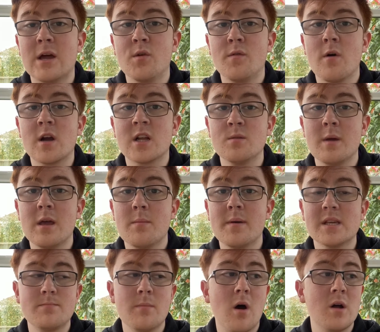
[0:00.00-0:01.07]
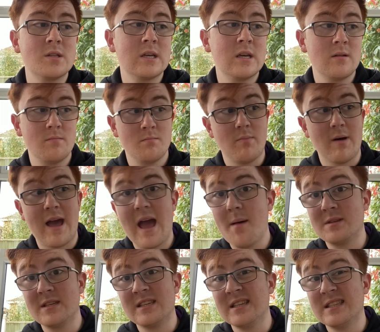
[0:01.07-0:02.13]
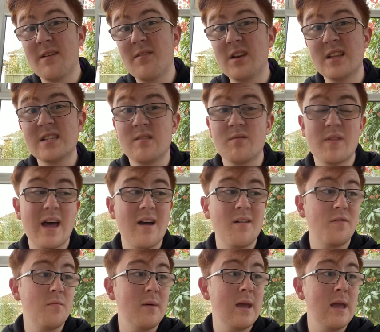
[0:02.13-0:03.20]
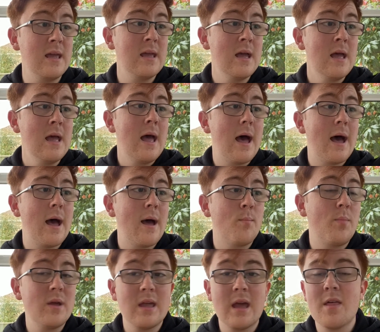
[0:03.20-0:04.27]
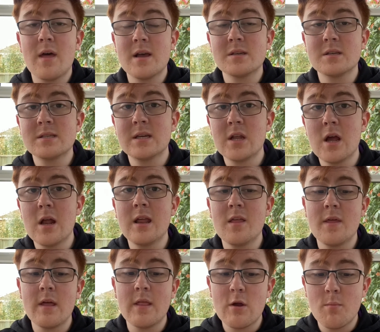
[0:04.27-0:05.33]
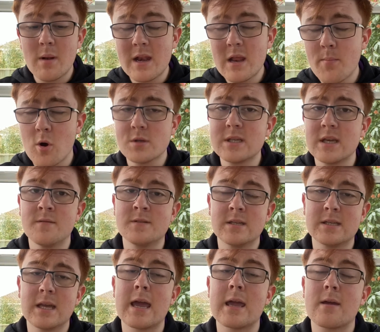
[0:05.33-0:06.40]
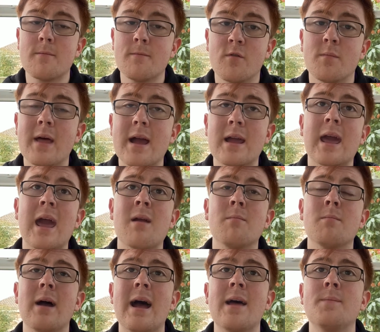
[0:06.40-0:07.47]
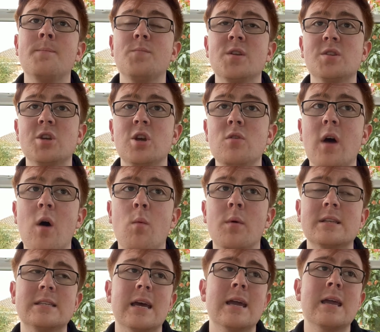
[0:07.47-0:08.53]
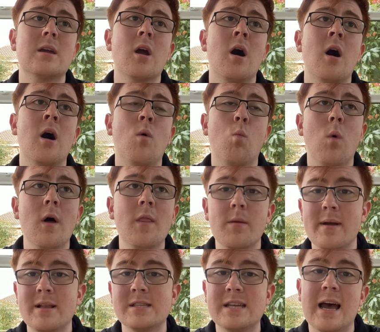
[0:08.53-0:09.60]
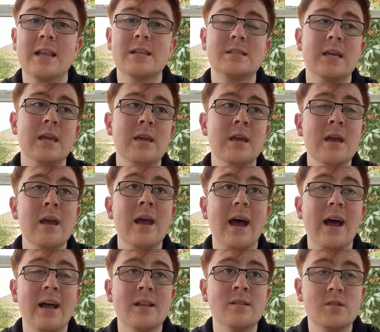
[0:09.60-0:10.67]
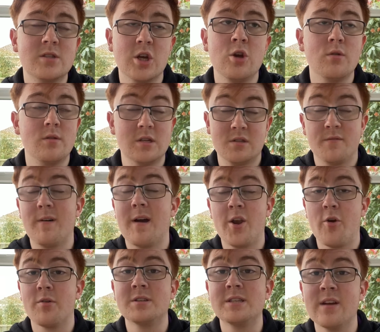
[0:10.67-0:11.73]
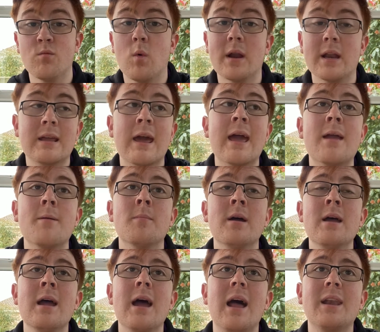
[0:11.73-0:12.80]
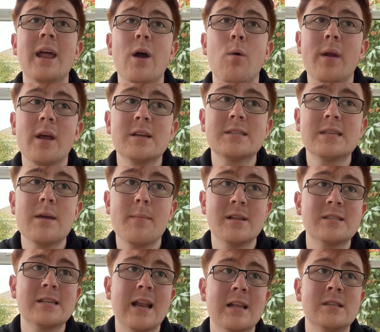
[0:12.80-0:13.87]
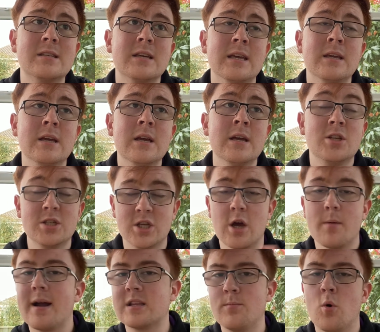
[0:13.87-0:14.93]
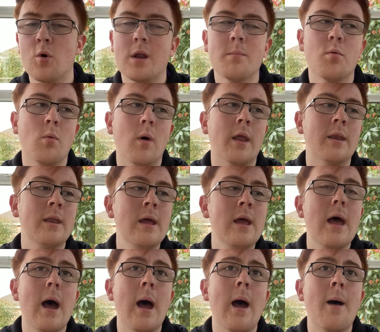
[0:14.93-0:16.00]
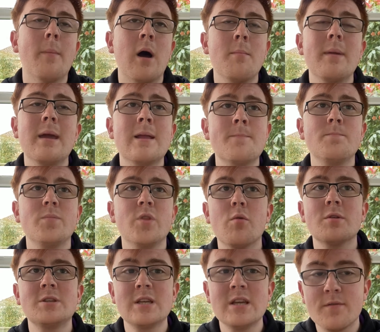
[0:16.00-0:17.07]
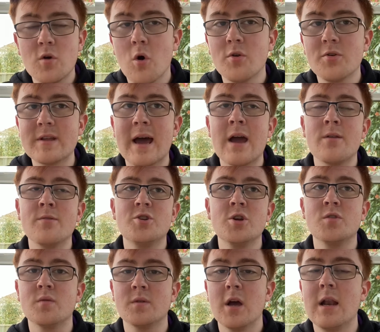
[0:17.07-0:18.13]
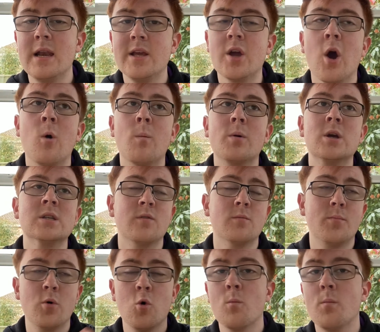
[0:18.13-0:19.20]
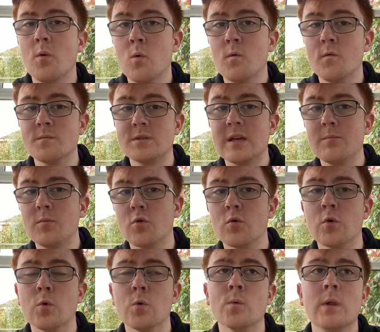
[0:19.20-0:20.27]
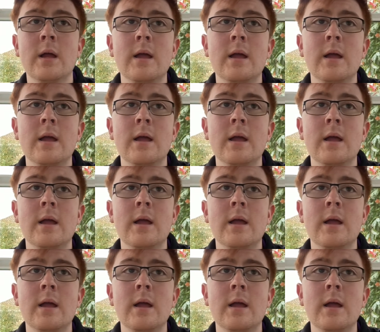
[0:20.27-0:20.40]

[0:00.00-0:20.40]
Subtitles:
Farke to be a bit smarter. Perhaps this is evidence of that for me. But yeah, as I said earlier, there are plenty of positives to take from that game, and the two that I want to take are, one, the mentality, and two, just the fact Norwich City have won a game. And now when I say mentality, just to go back to point number one, I mean Norwich City have gone down due to an early goal because of a poor ball from Tim Krul,